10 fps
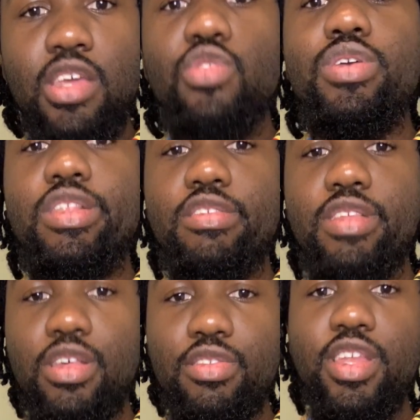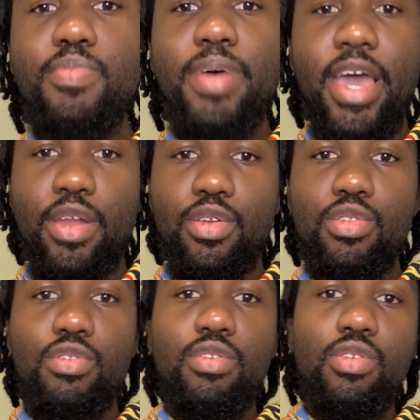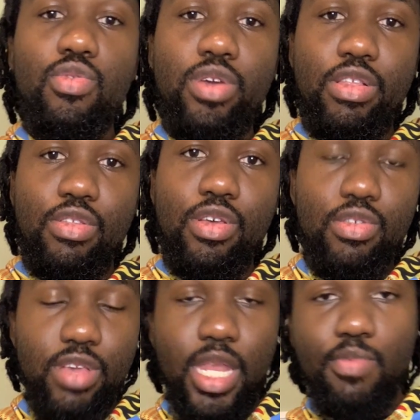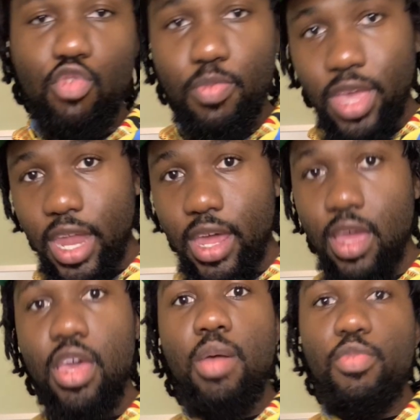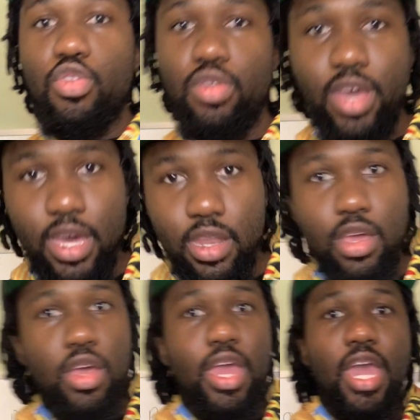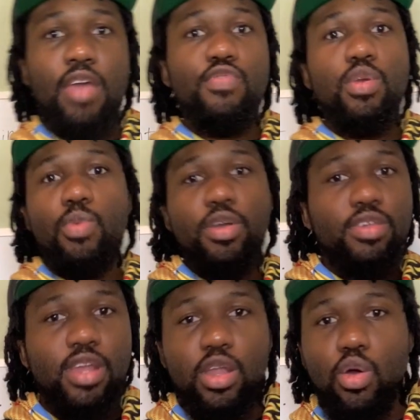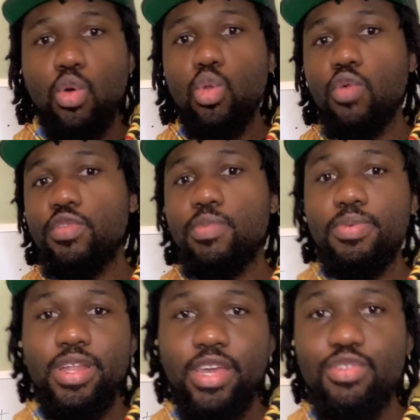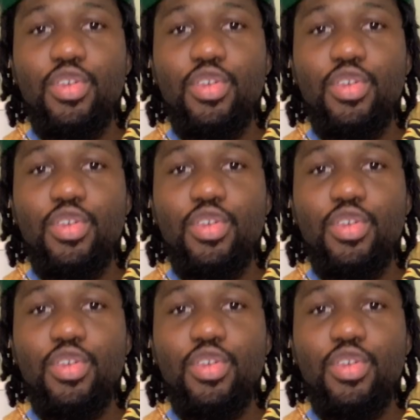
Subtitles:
You can still see the patterns, you can still see them repeating, but they're not everywhere, they're not all over the place.